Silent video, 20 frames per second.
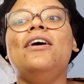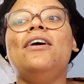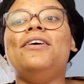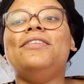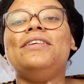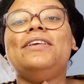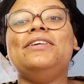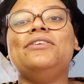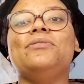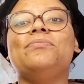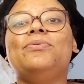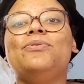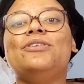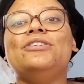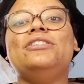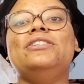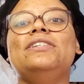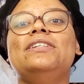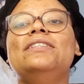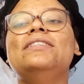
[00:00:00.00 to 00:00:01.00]
on the inner
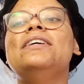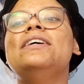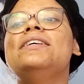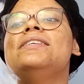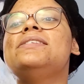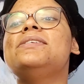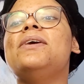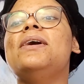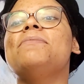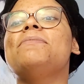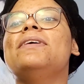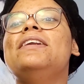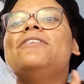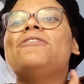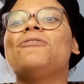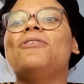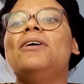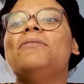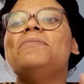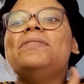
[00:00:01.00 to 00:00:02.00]
portion. So I'm
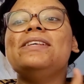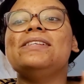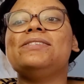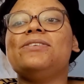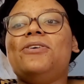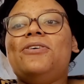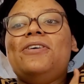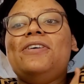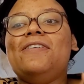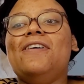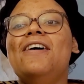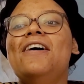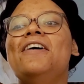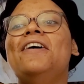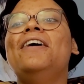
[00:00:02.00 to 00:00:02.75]
gonna rub this on